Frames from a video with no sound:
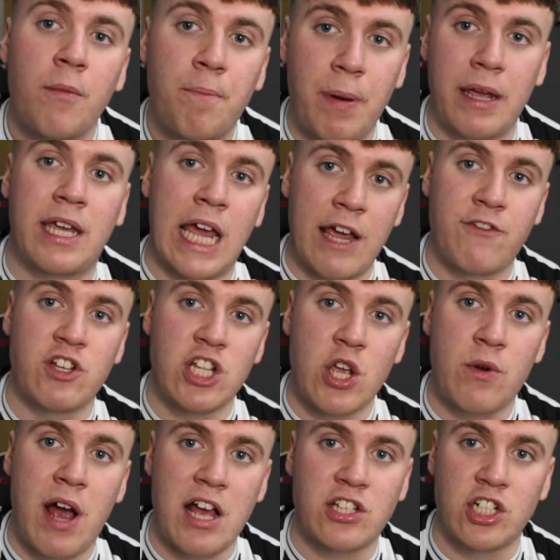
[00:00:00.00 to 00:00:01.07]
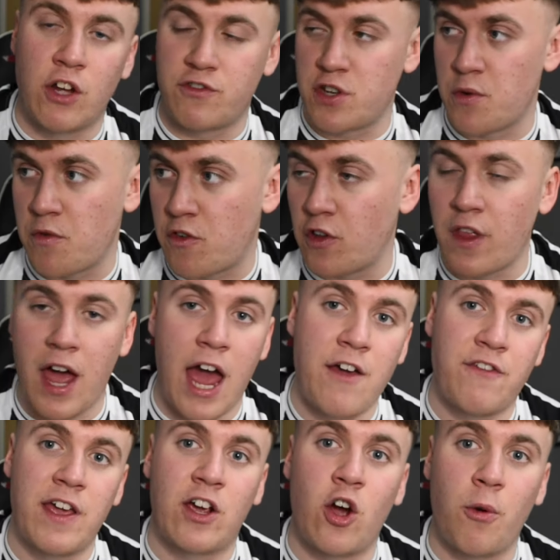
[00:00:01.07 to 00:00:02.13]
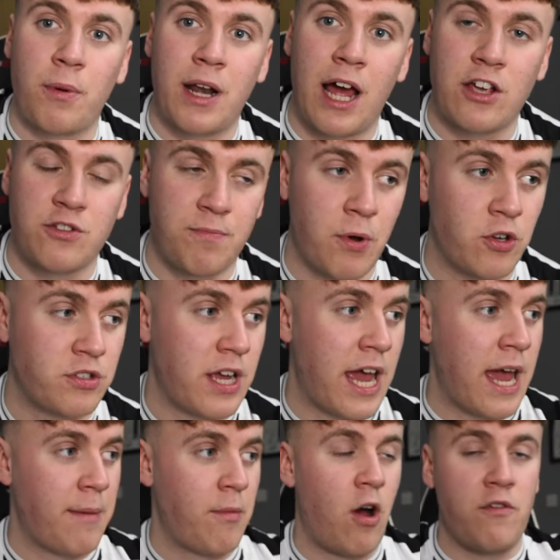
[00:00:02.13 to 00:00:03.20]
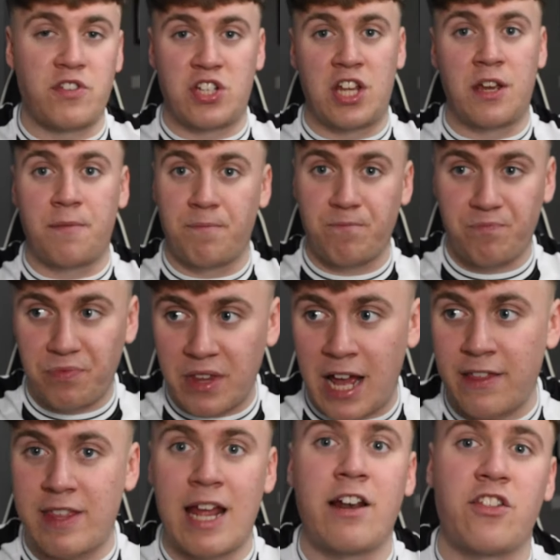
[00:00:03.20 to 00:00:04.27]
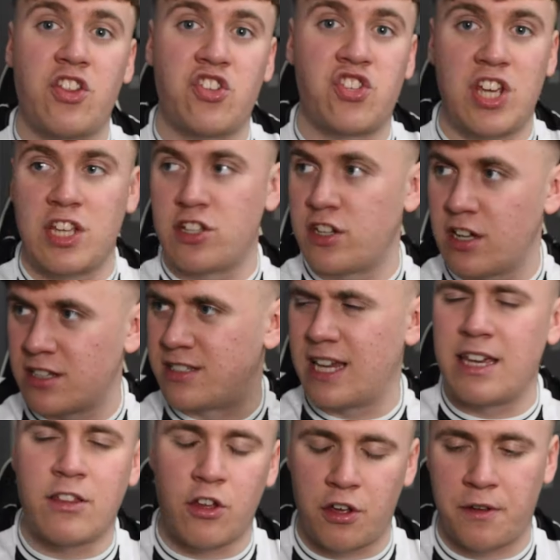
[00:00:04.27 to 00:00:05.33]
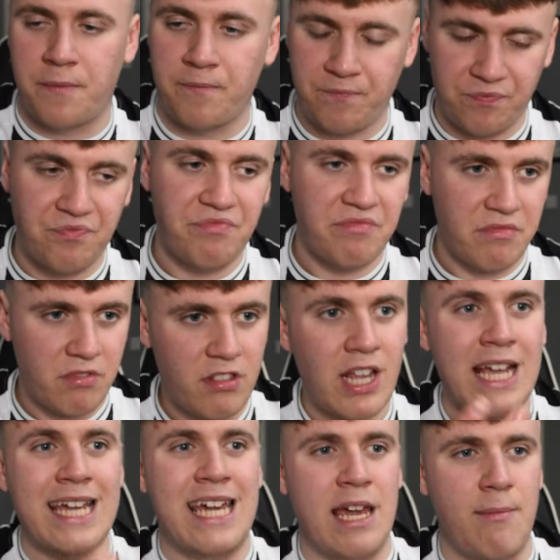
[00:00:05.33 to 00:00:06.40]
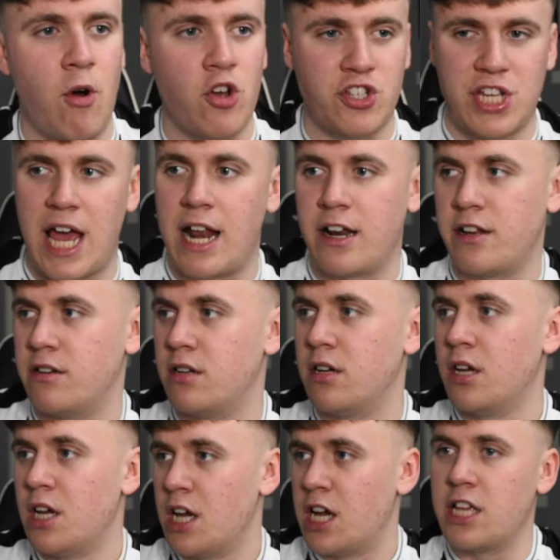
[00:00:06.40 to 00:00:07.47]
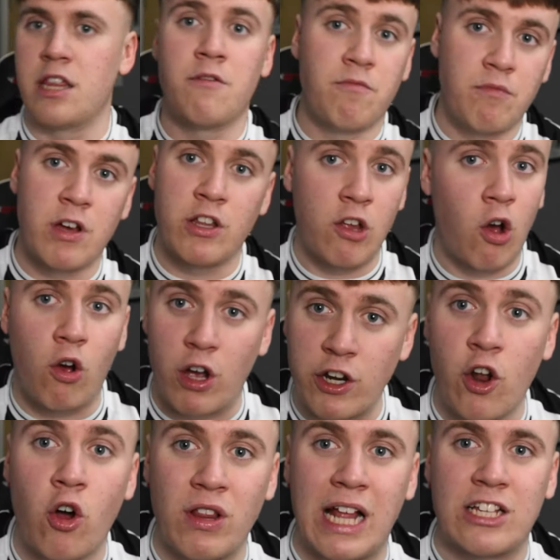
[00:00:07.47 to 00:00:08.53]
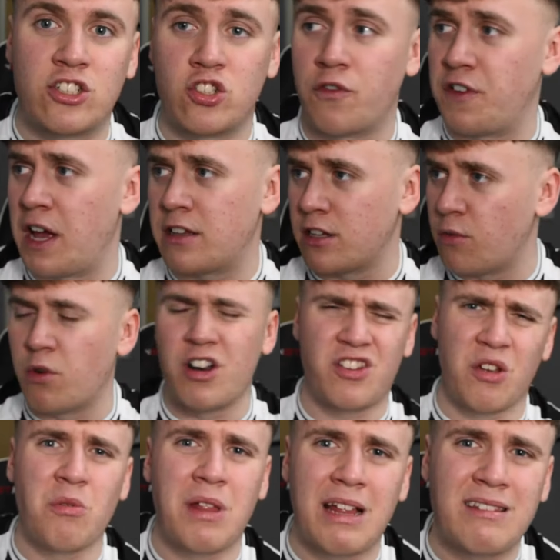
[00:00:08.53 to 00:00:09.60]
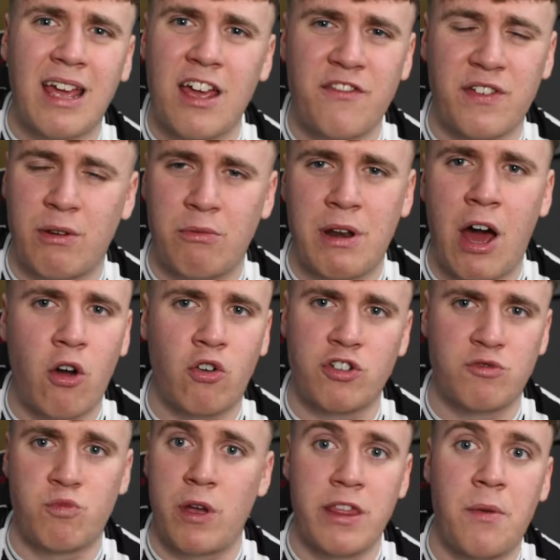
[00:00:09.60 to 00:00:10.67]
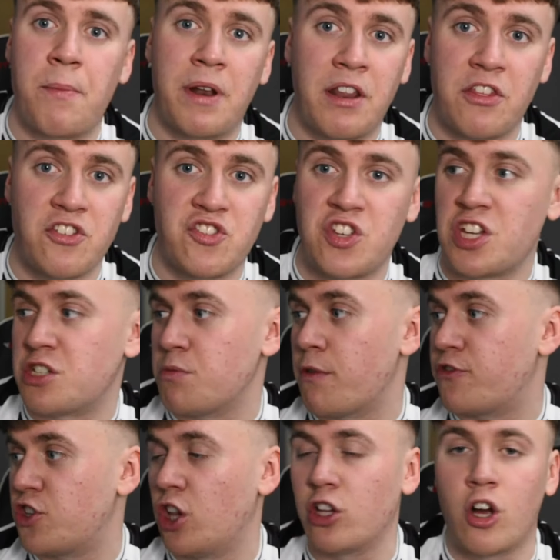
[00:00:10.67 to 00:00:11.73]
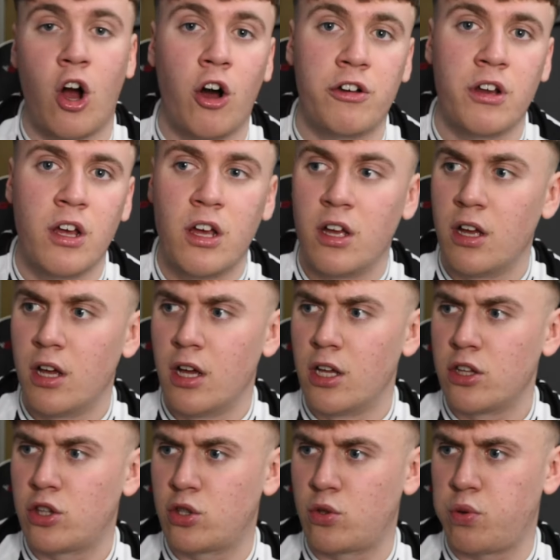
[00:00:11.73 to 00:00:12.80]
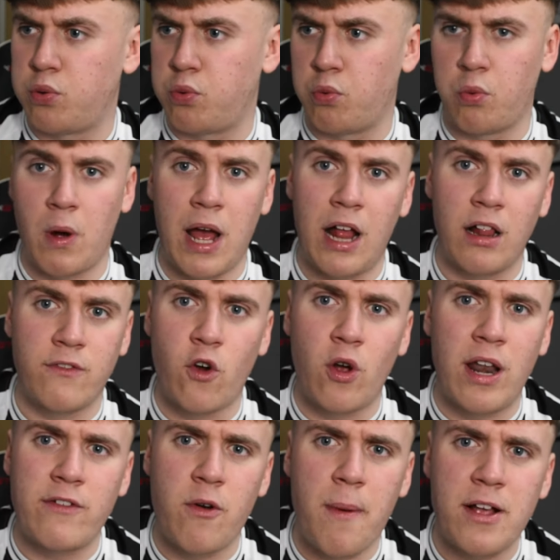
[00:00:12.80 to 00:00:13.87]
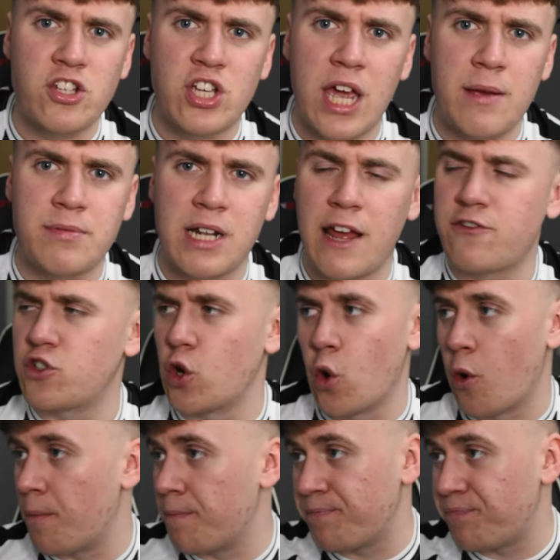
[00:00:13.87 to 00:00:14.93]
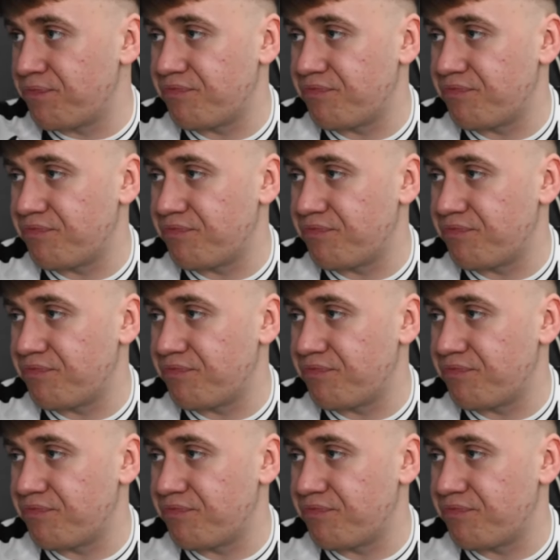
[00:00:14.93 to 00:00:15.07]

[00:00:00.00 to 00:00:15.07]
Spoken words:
Big game for Newcastle. Obviously, we've got that FA Cup clash. But obviously, at the end of the season, you'll see the keep or sell and all that stuff. And I didn't want to do that type of video now because we're in the middle of the season. We've still got 12 or 11 match games left, so